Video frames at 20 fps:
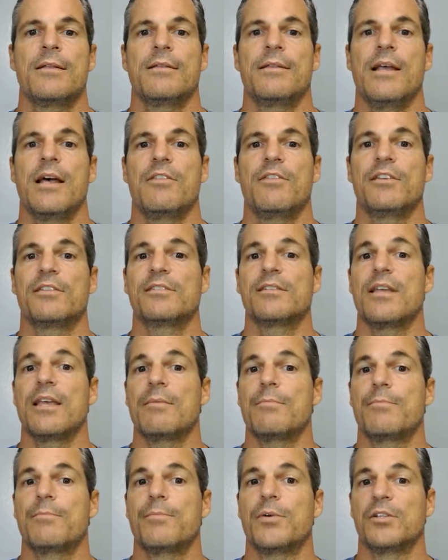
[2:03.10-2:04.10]
now this
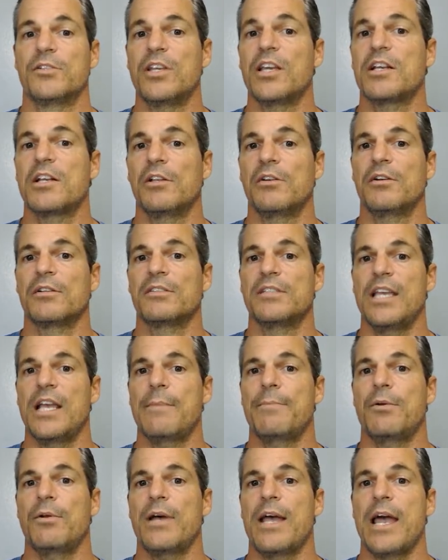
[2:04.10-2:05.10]
particular
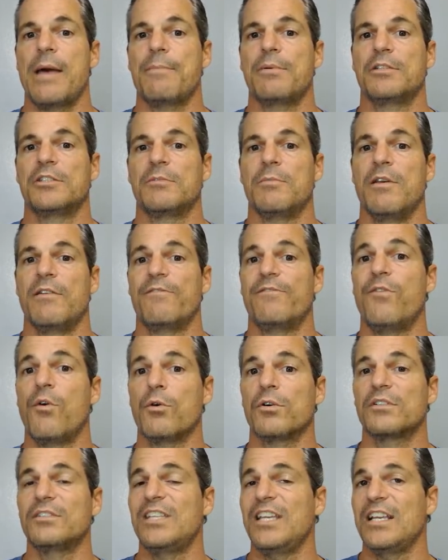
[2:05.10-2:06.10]
example happens to be a
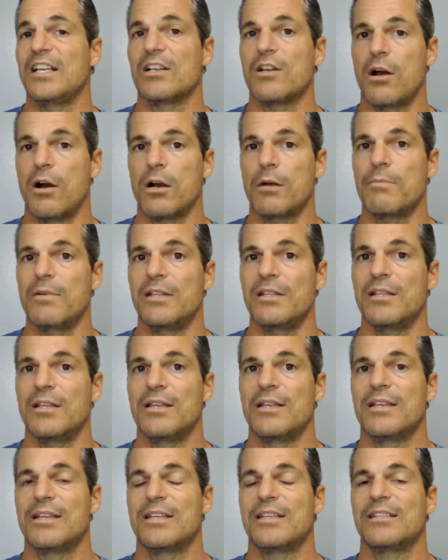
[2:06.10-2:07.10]
fourteen carbon
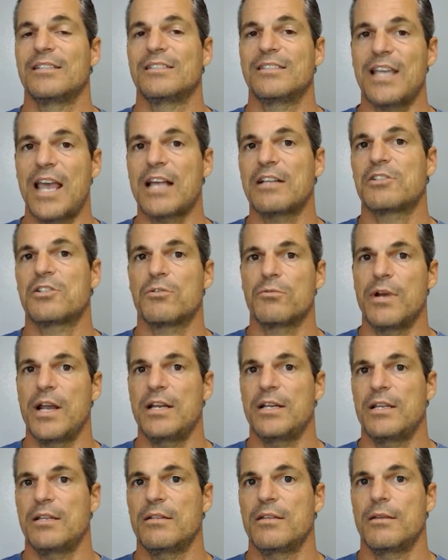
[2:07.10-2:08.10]

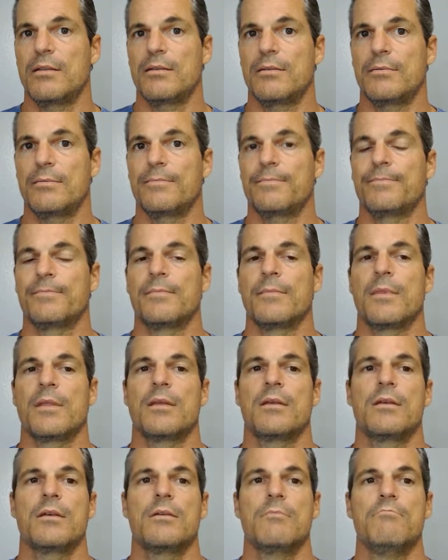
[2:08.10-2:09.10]
saturated
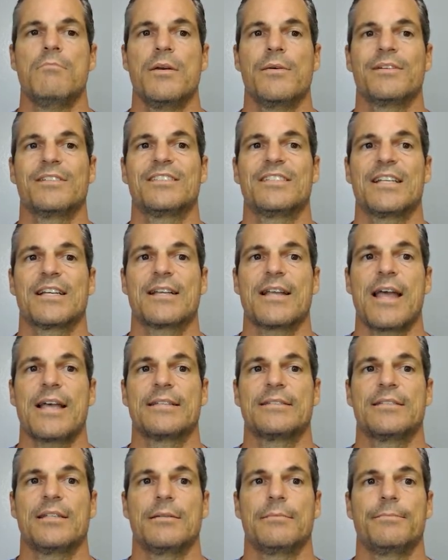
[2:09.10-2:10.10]
myristic
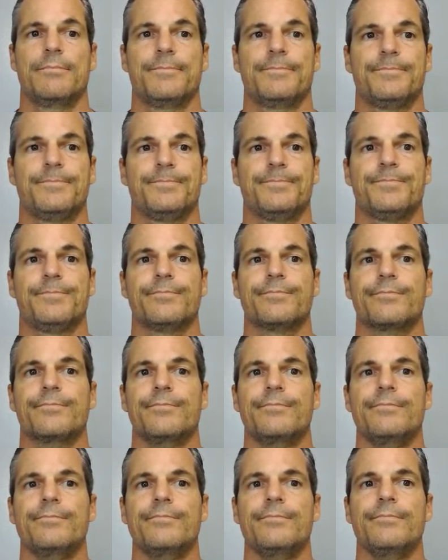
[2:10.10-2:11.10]
acid.
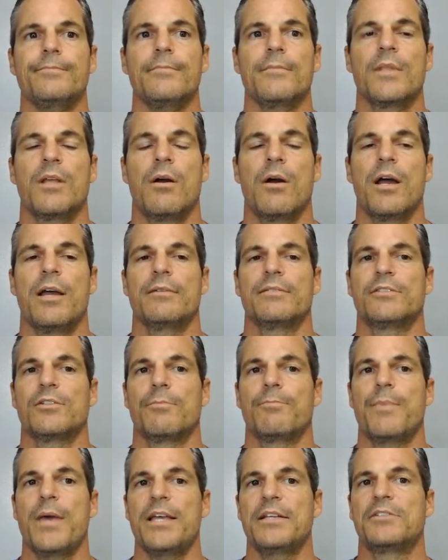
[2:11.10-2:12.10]
All right, so
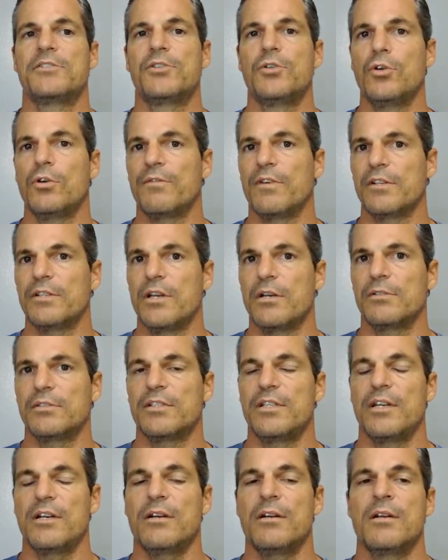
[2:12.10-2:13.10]
page two of our notes
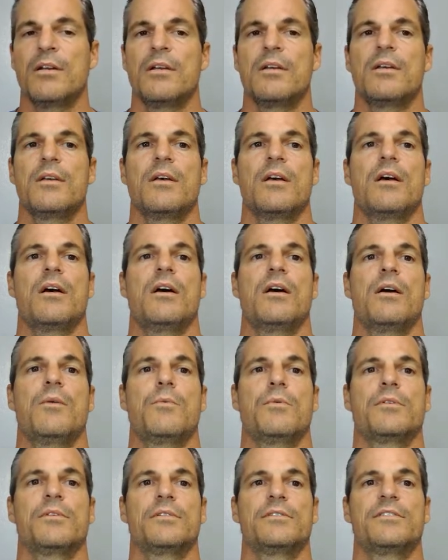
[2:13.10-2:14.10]
here, uh,
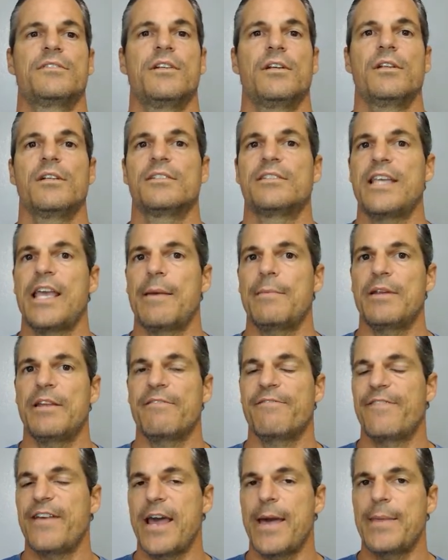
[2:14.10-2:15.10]
we're still examining
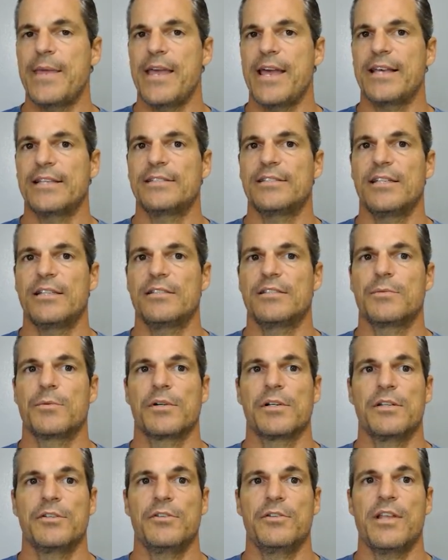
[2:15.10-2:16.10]
fatty acids. We're
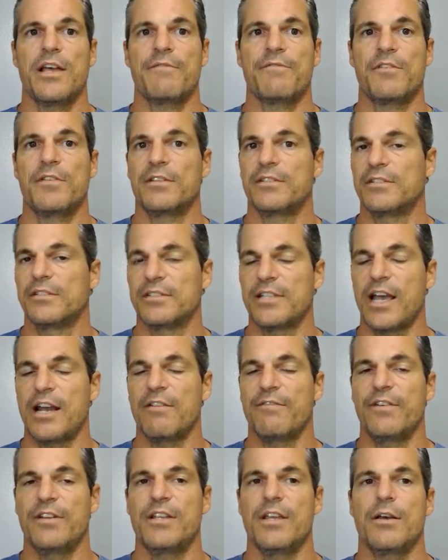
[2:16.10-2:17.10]
going to do that for this entire
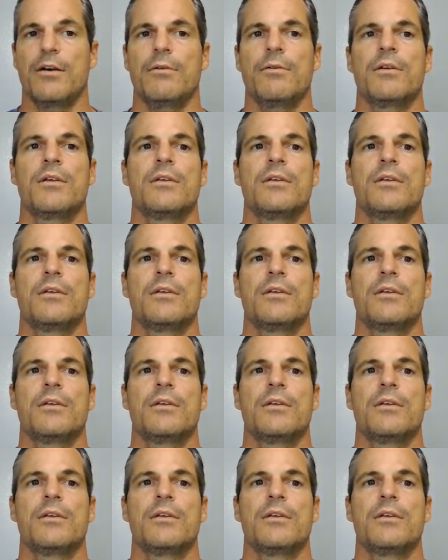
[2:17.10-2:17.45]
video.